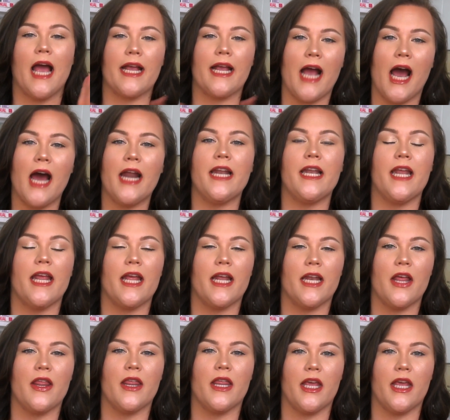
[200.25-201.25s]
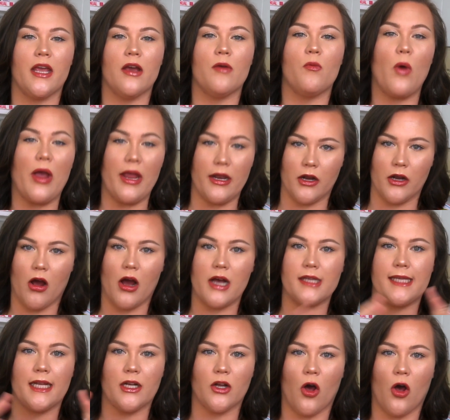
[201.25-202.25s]
I got it in the Wayne
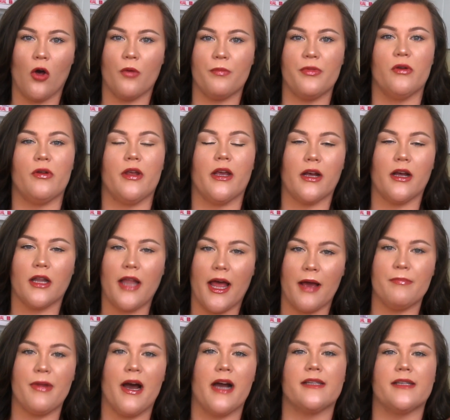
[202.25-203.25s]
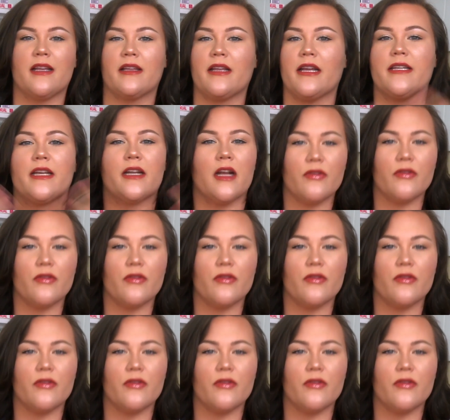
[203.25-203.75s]
Goss and Cult Beauty collab box that they did.